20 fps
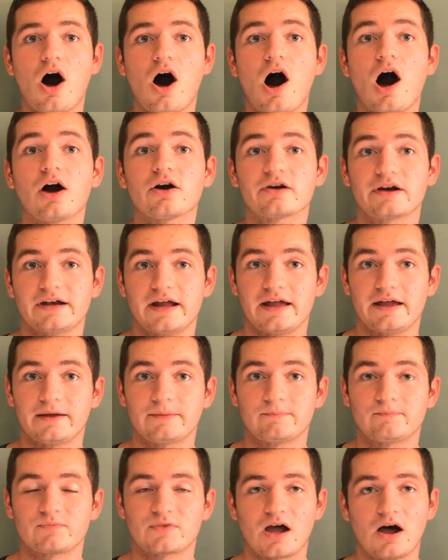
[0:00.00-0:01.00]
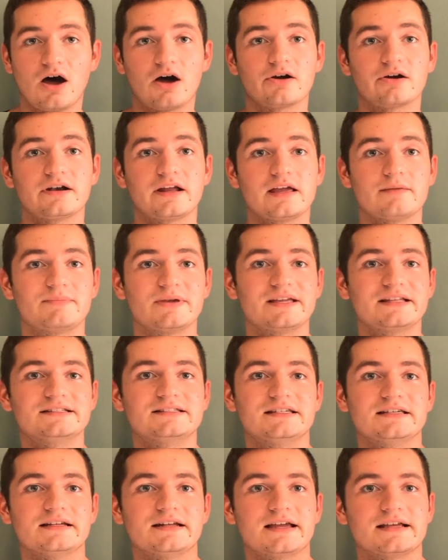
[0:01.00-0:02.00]
RNA, RNA being
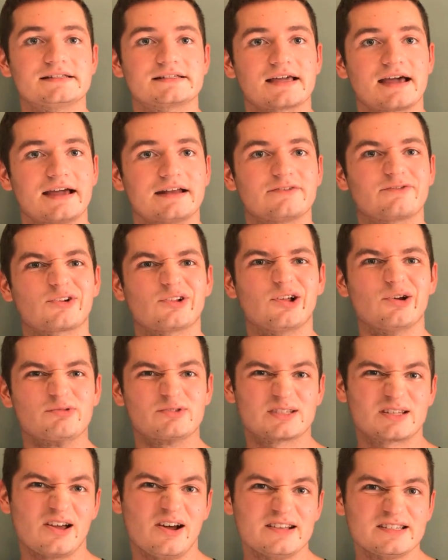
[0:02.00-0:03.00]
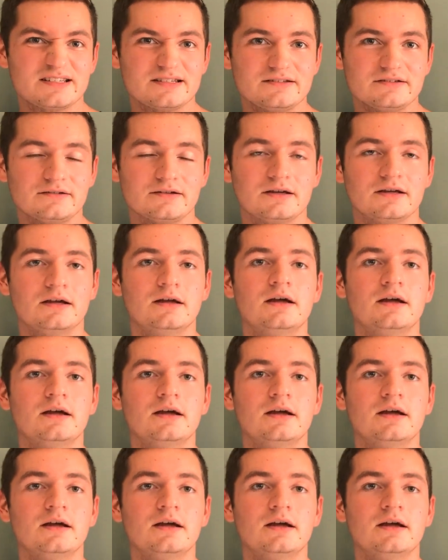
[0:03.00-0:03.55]
DNA's kind of close cousin.